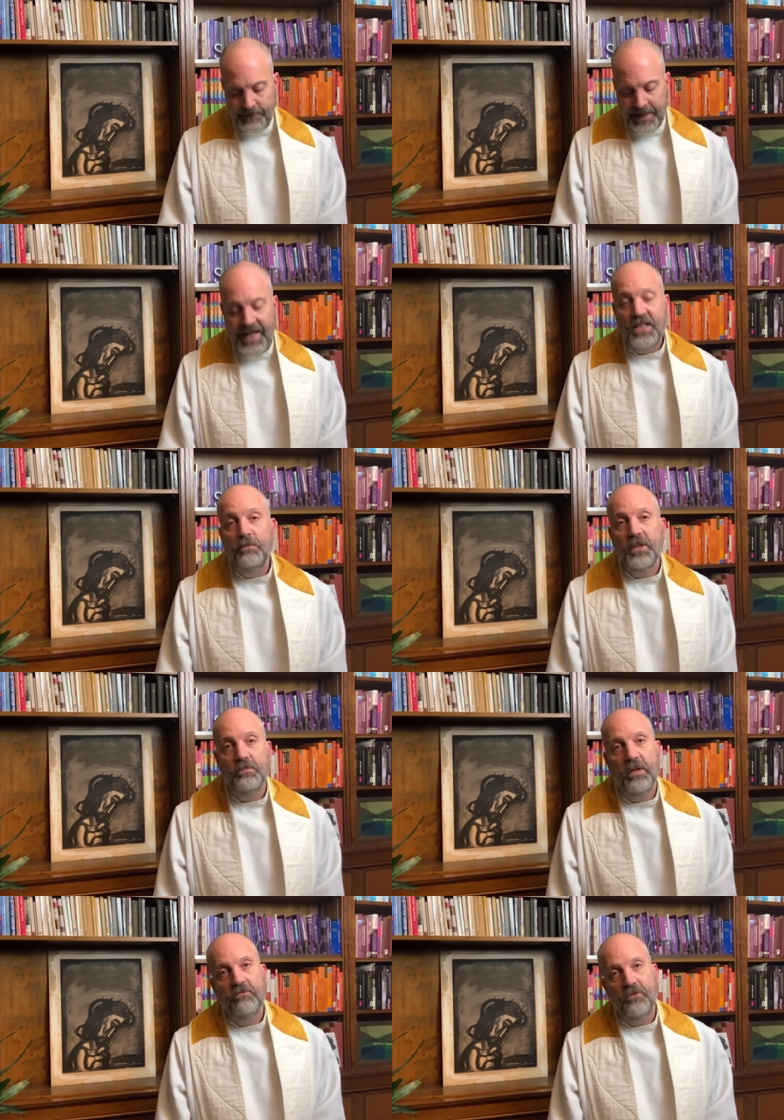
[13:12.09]
I hate to mix
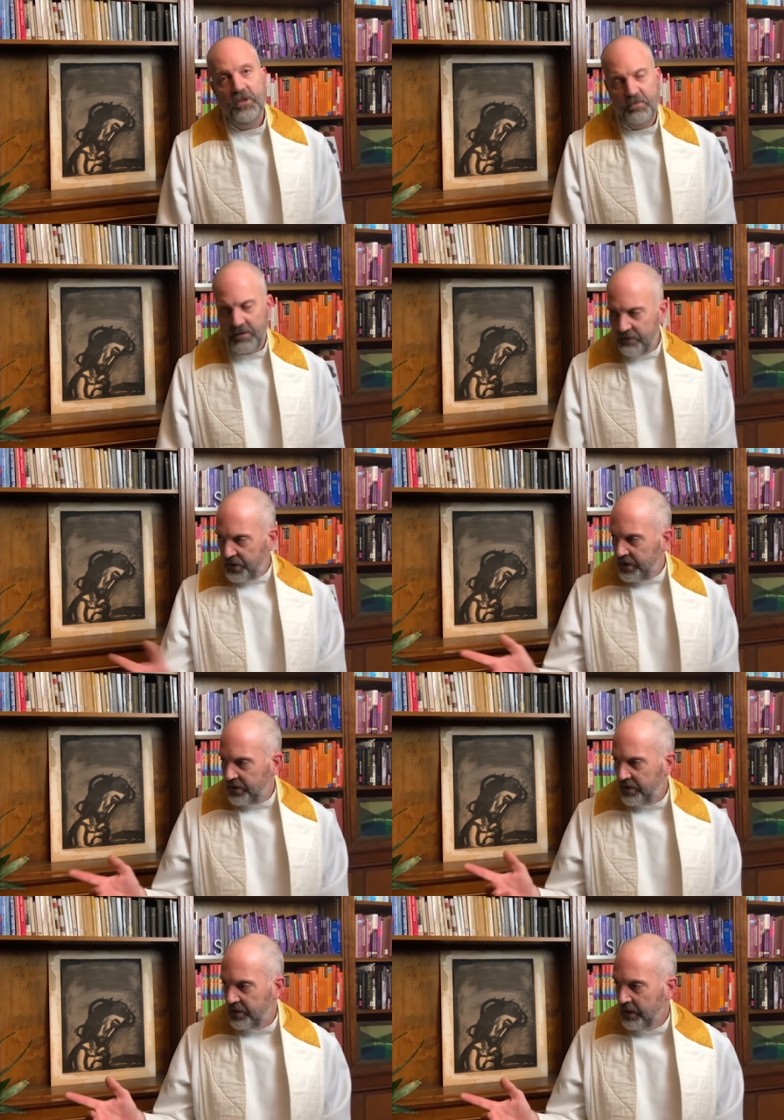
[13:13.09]
metaphors, but if
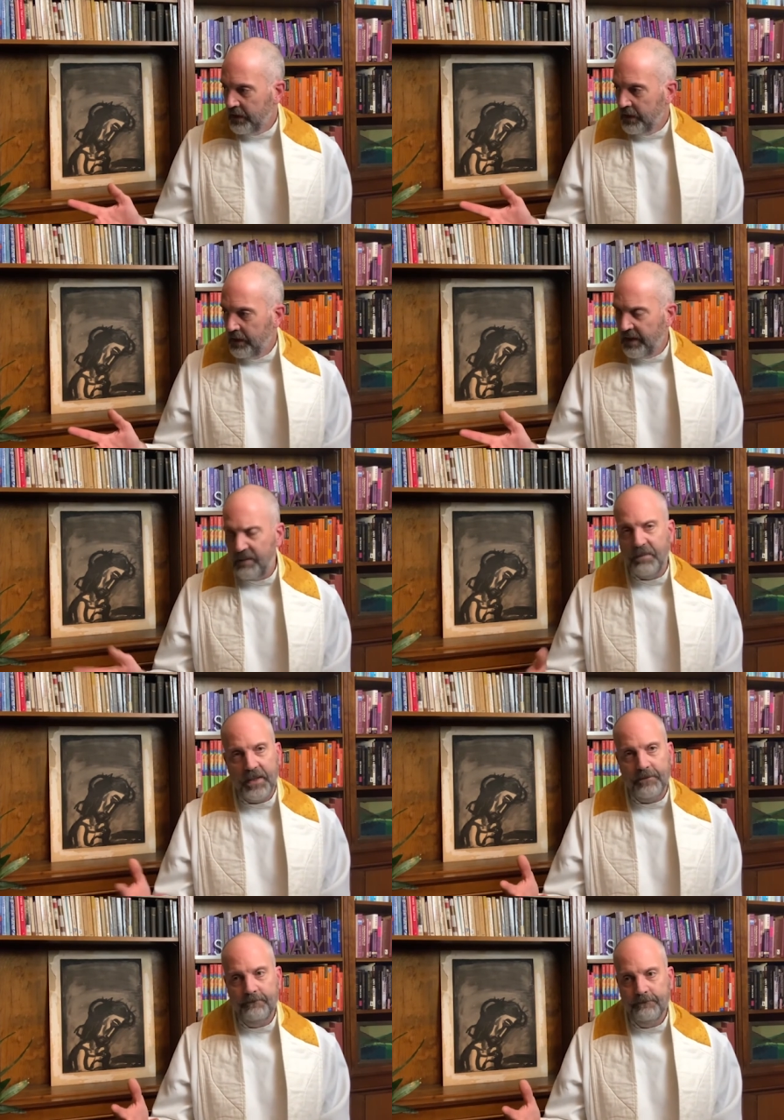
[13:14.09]
Jesus had
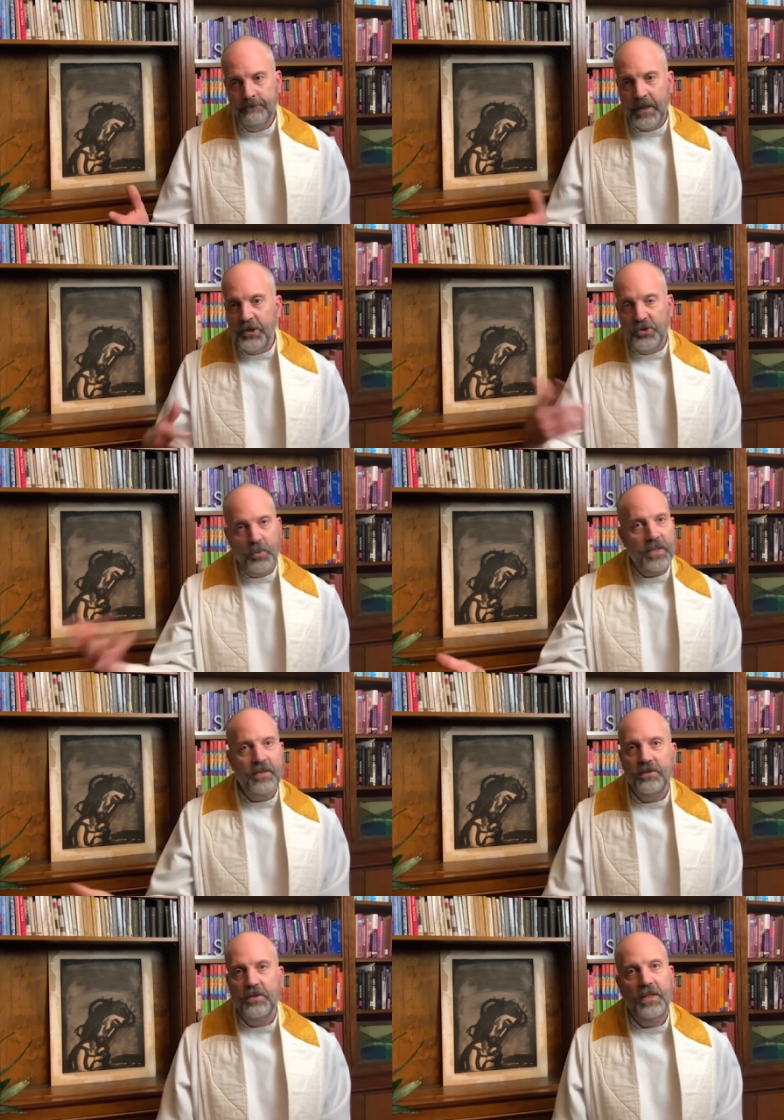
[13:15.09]
been issuing
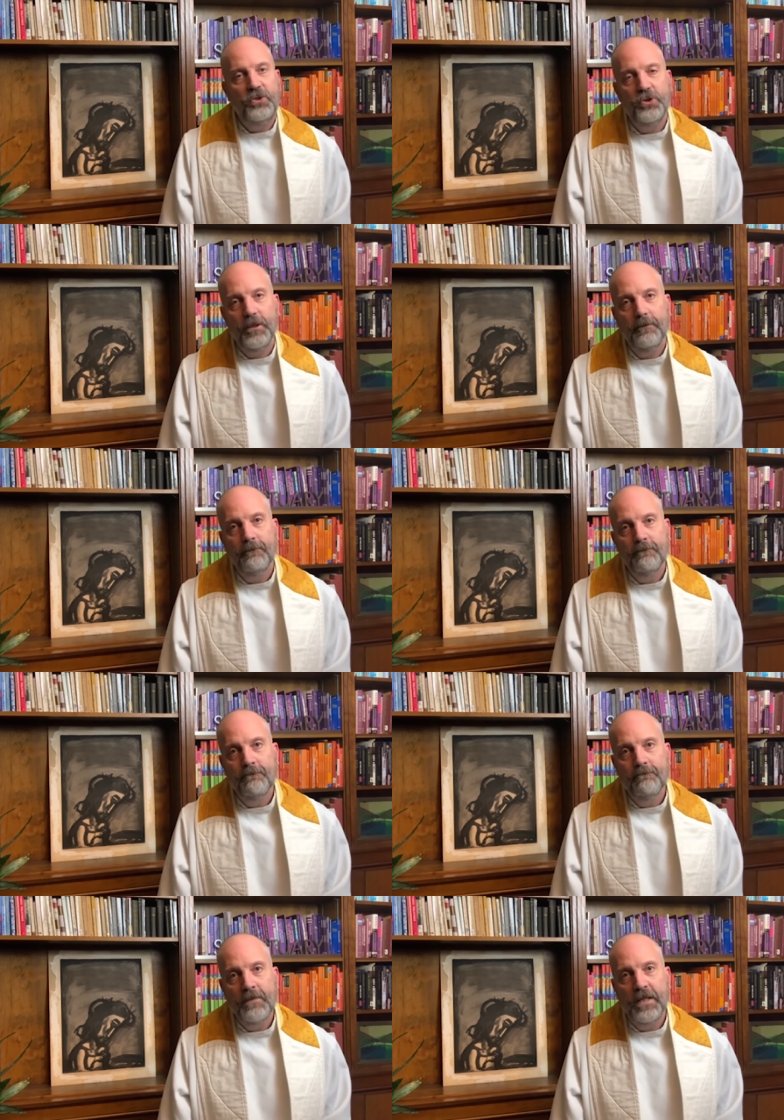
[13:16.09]
this teaching
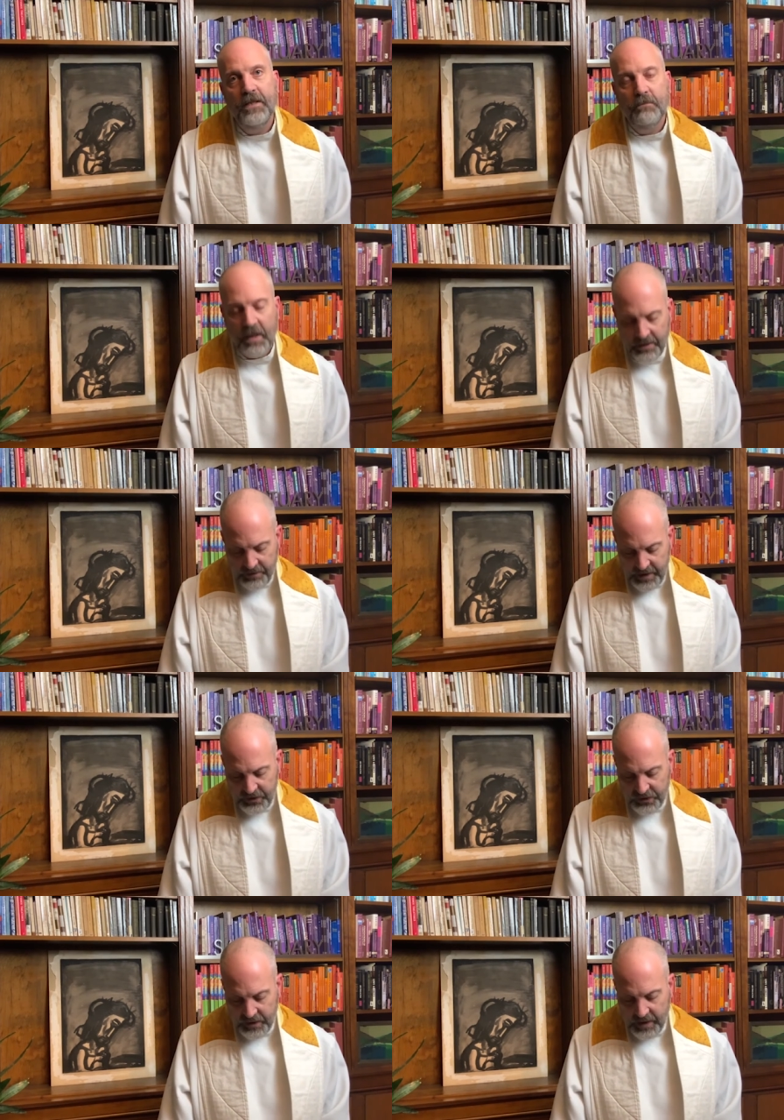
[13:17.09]
in modern day
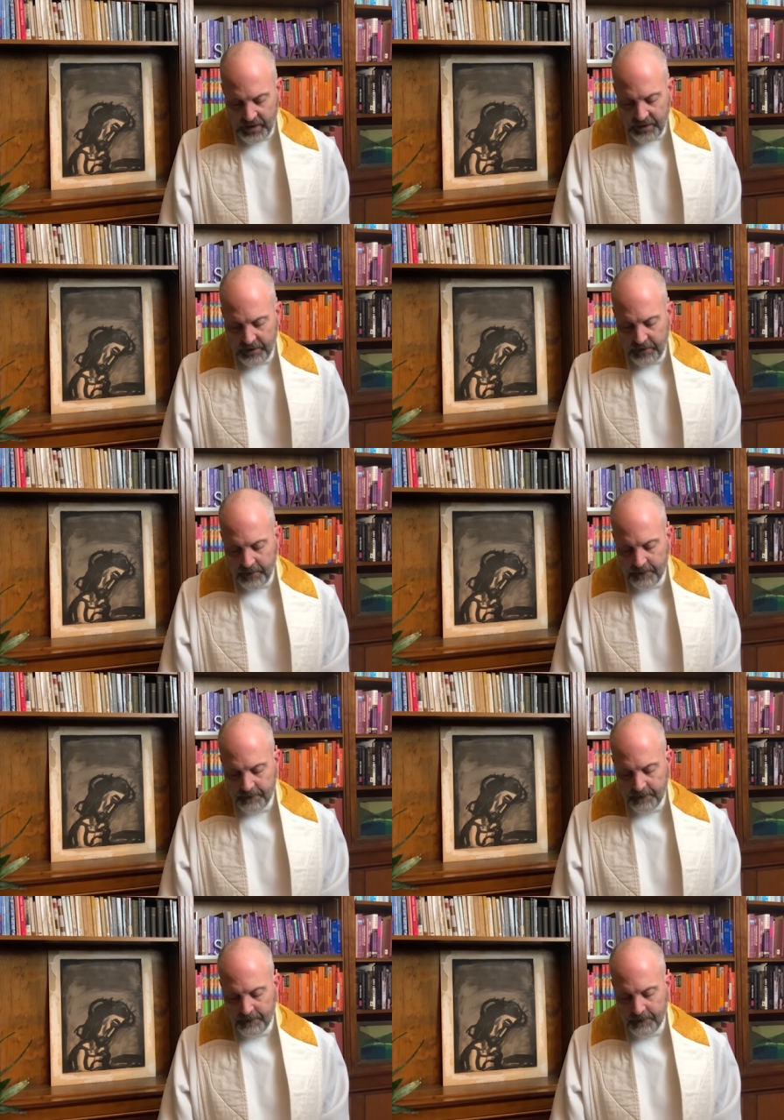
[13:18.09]
Chicago,
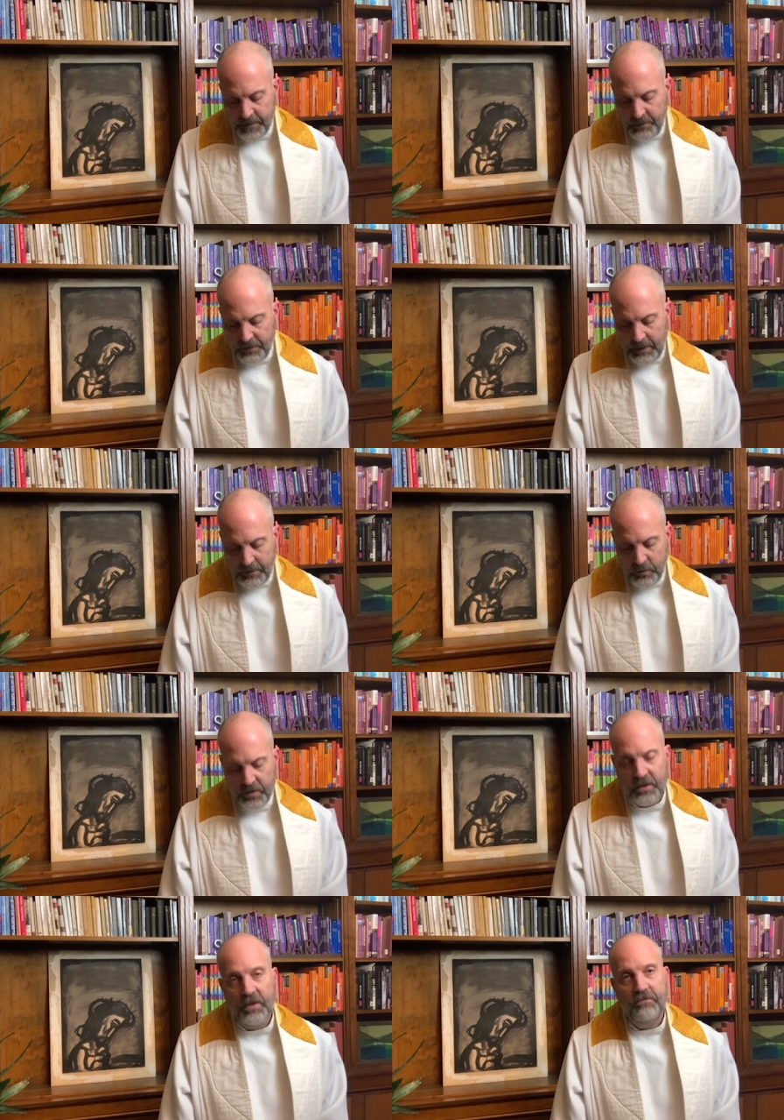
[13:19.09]
he probably
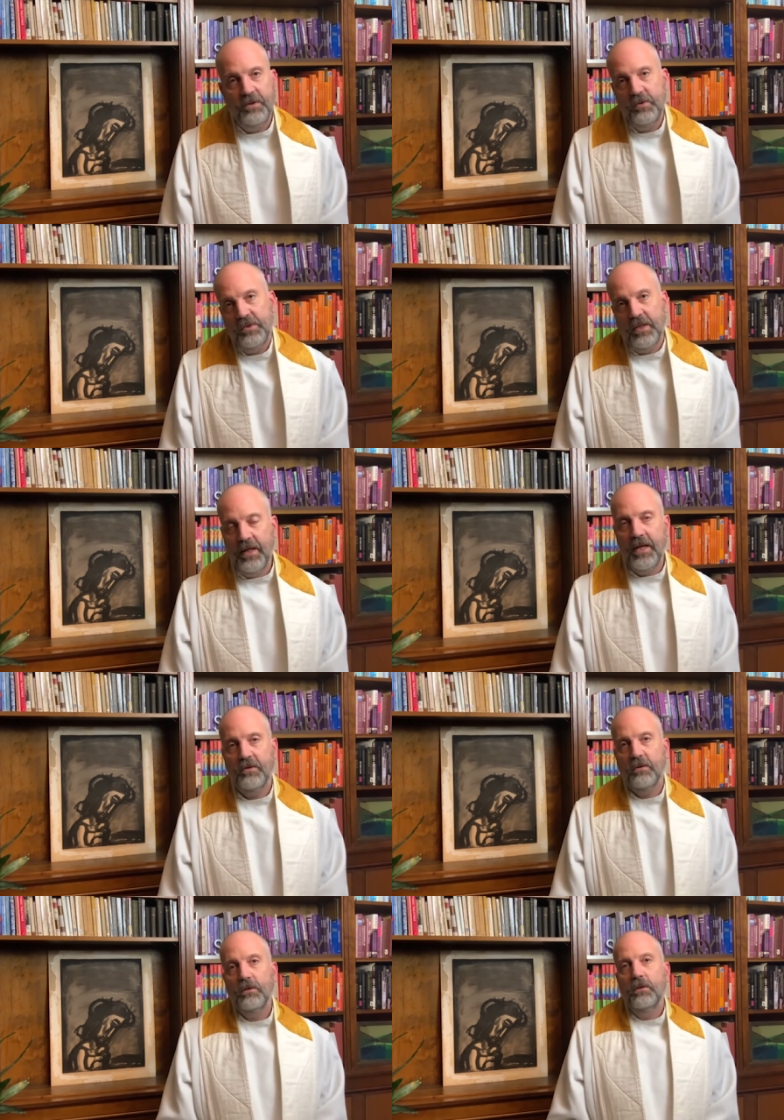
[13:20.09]
wouldn't have used an
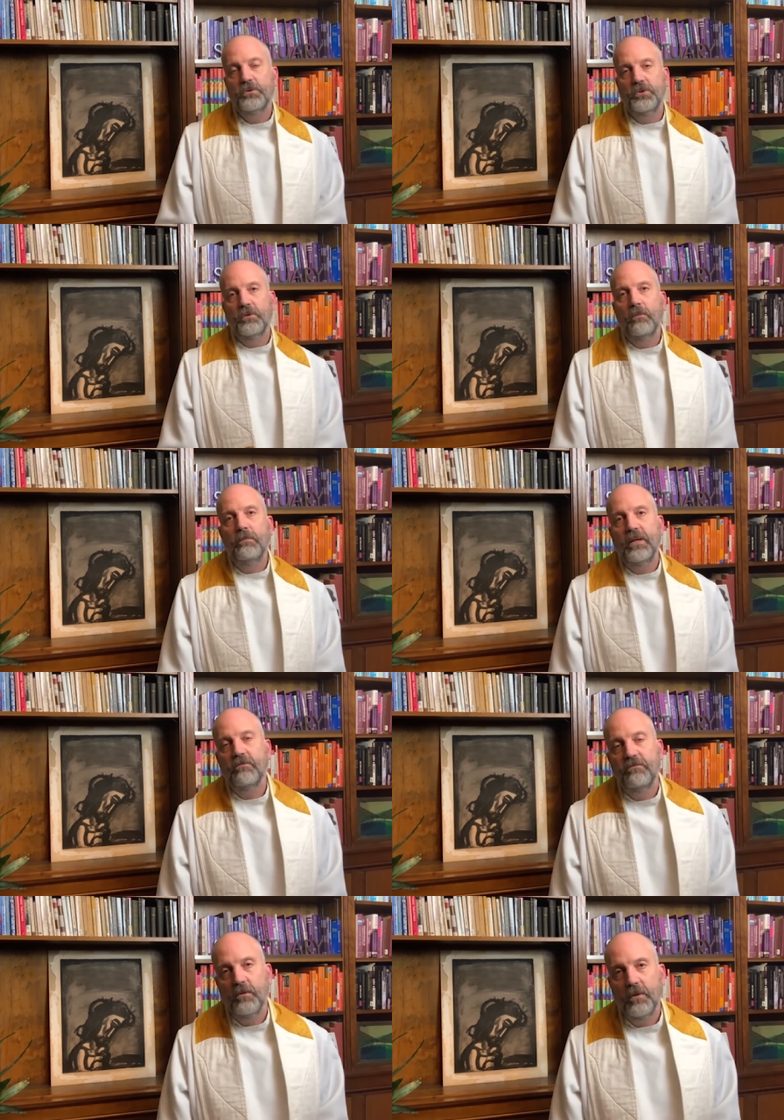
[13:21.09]
agricultural
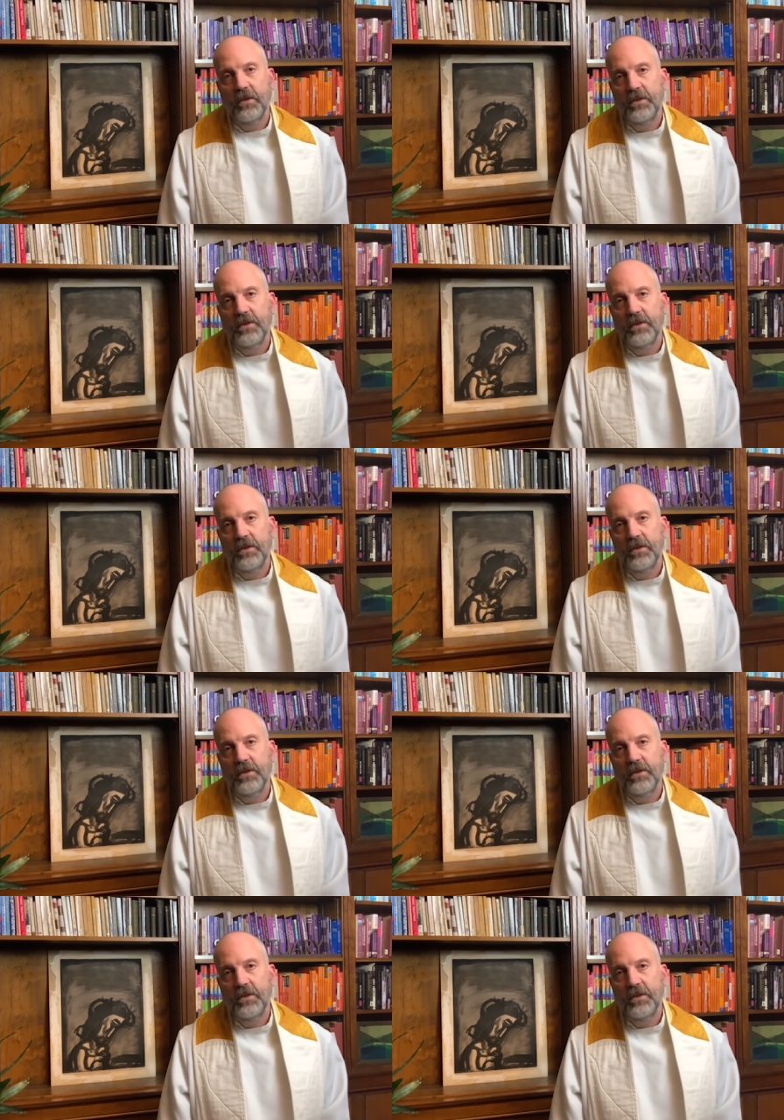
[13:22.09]
metaphor.